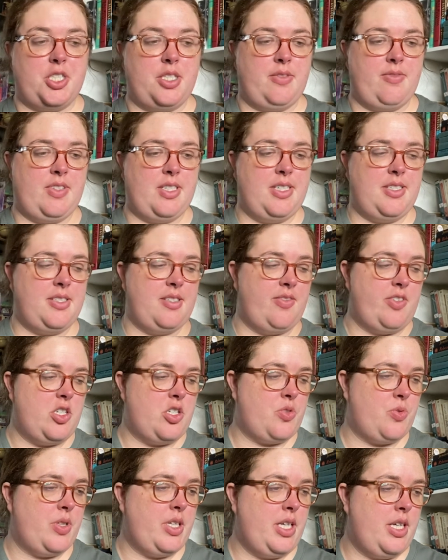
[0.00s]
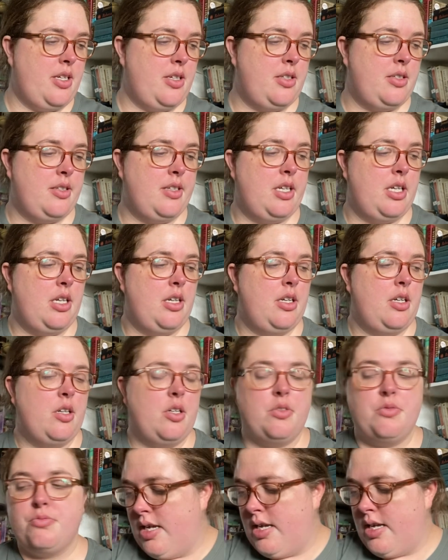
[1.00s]
of this eventually.
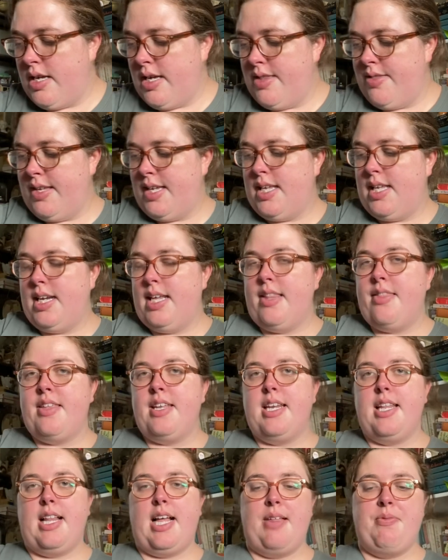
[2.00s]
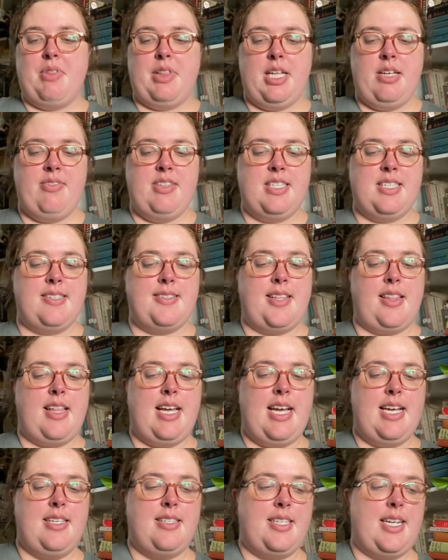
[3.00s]
And then I believe this is the
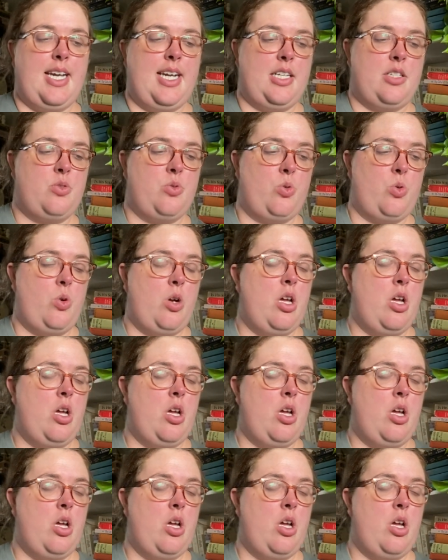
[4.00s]
last actual